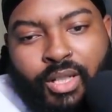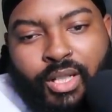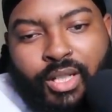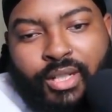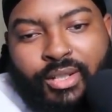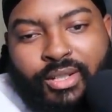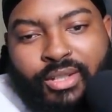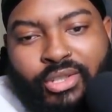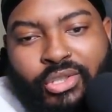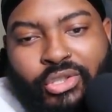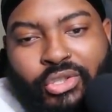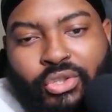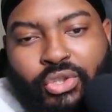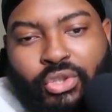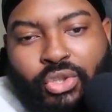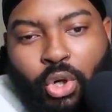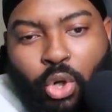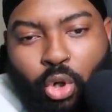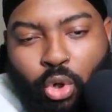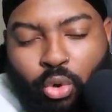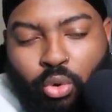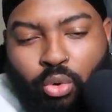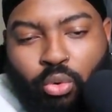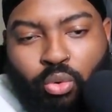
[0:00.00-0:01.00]
is
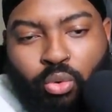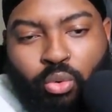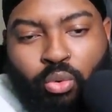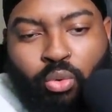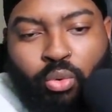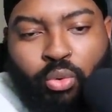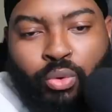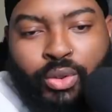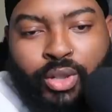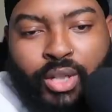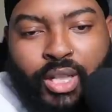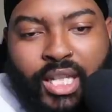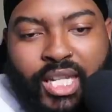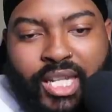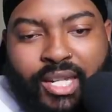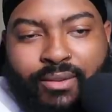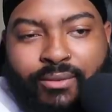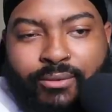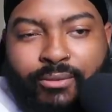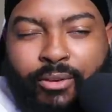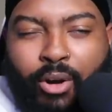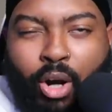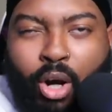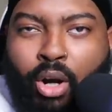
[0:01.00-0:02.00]
so
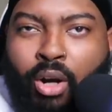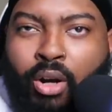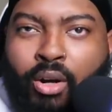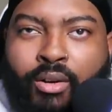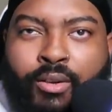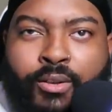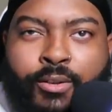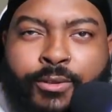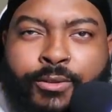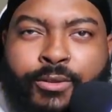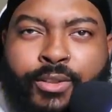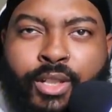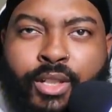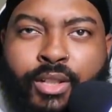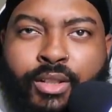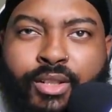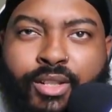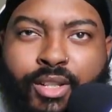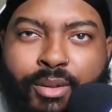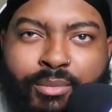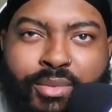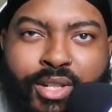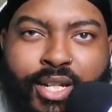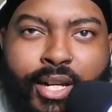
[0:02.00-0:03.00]
involved
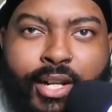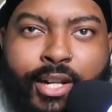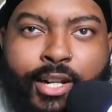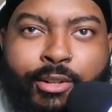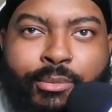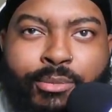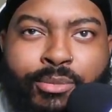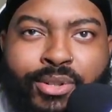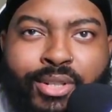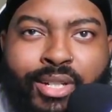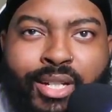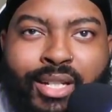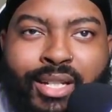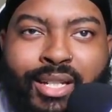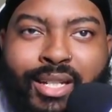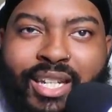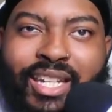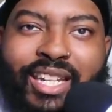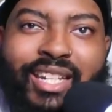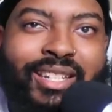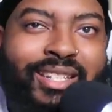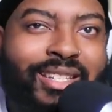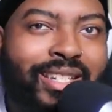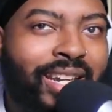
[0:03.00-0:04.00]
sometimes,
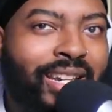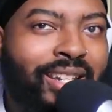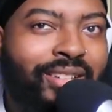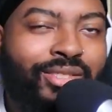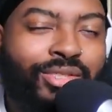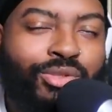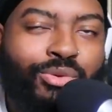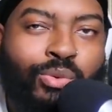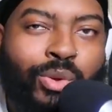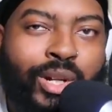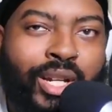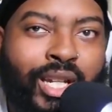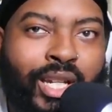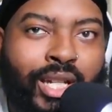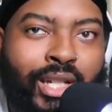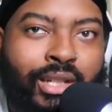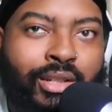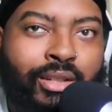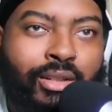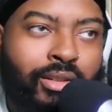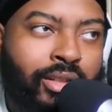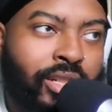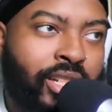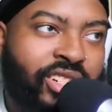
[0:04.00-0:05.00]
it takes
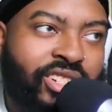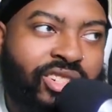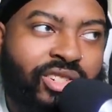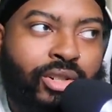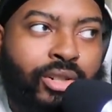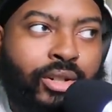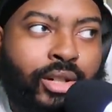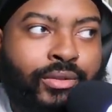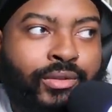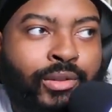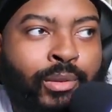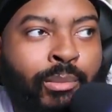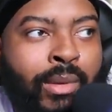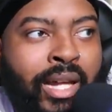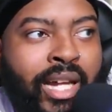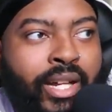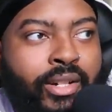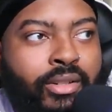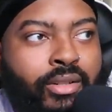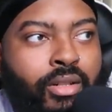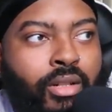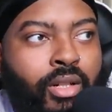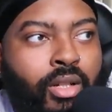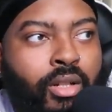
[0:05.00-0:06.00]
away the luster of the
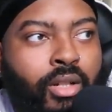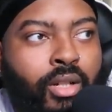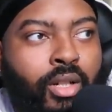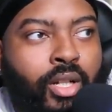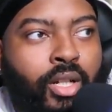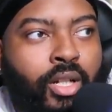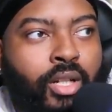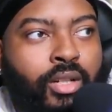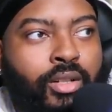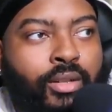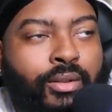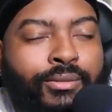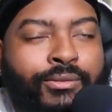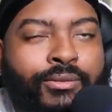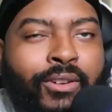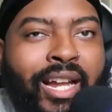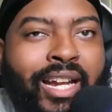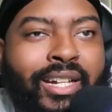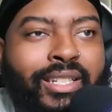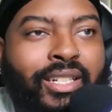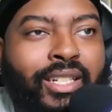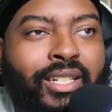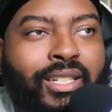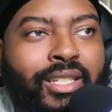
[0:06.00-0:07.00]
match. The
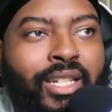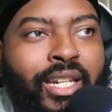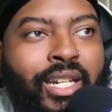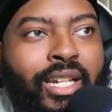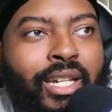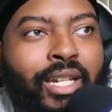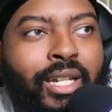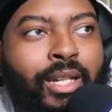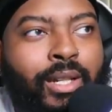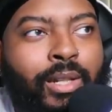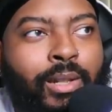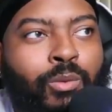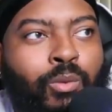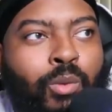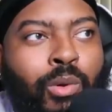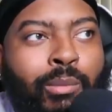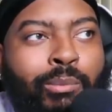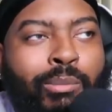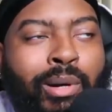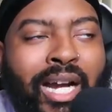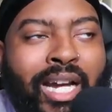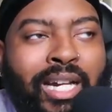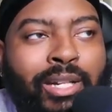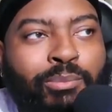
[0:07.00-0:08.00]
fact that they
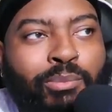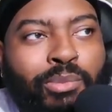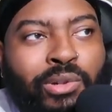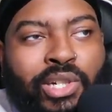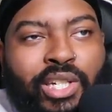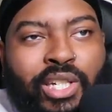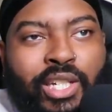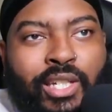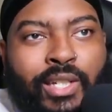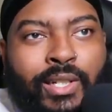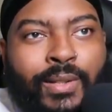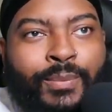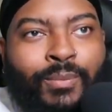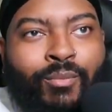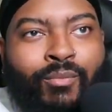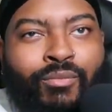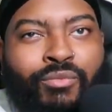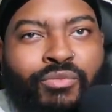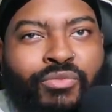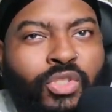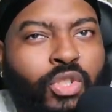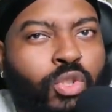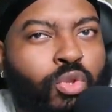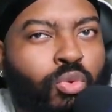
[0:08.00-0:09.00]
were piping in
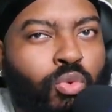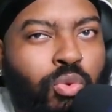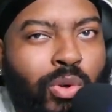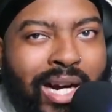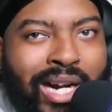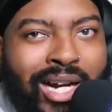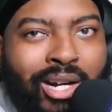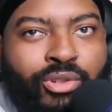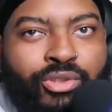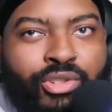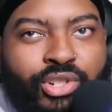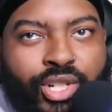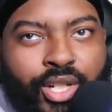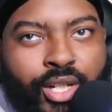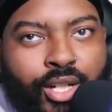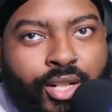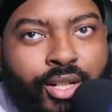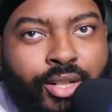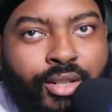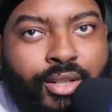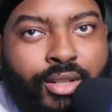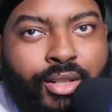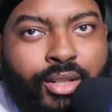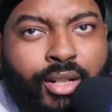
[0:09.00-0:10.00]
crowd
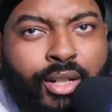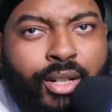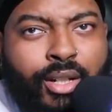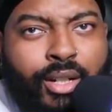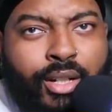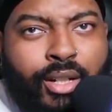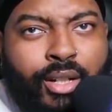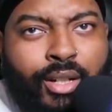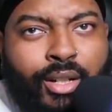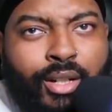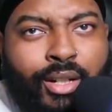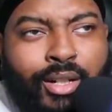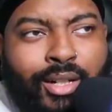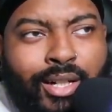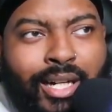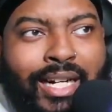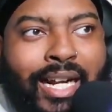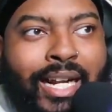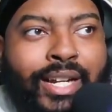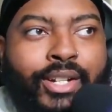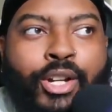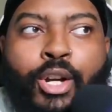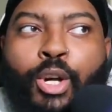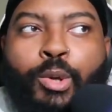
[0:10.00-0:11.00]
chants,
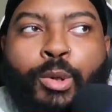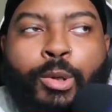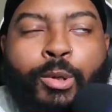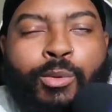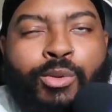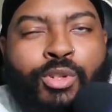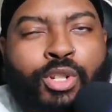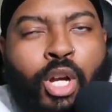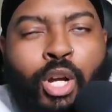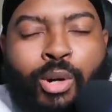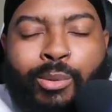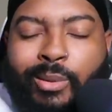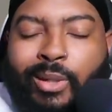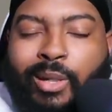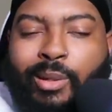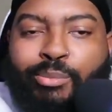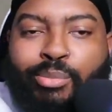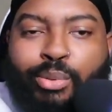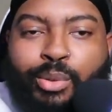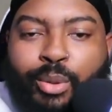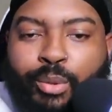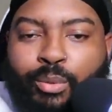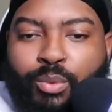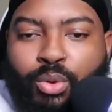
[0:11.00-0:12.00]
like, I know it was already
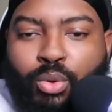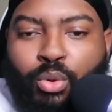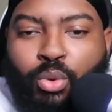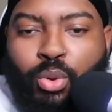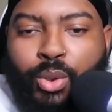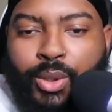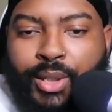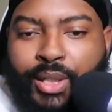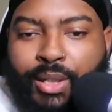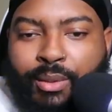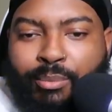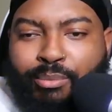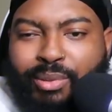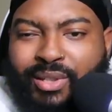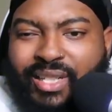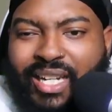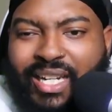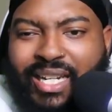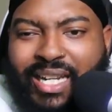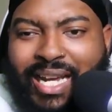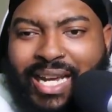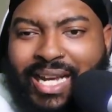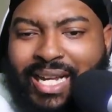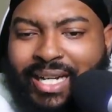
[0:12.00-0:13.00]
pre-recorded, but
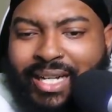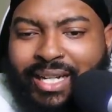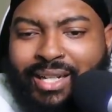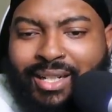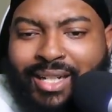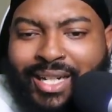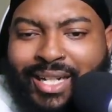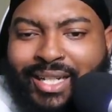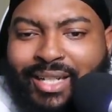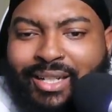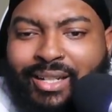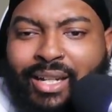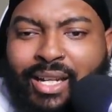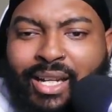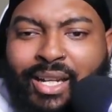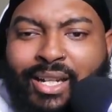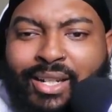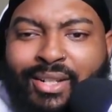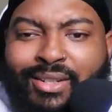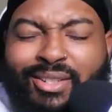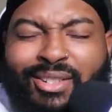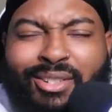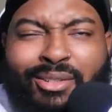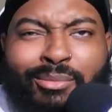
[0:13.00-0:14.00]
they added
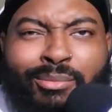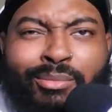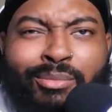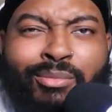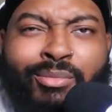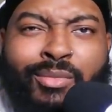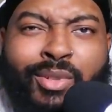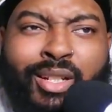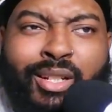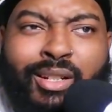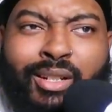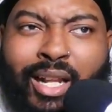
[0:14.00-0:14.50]
some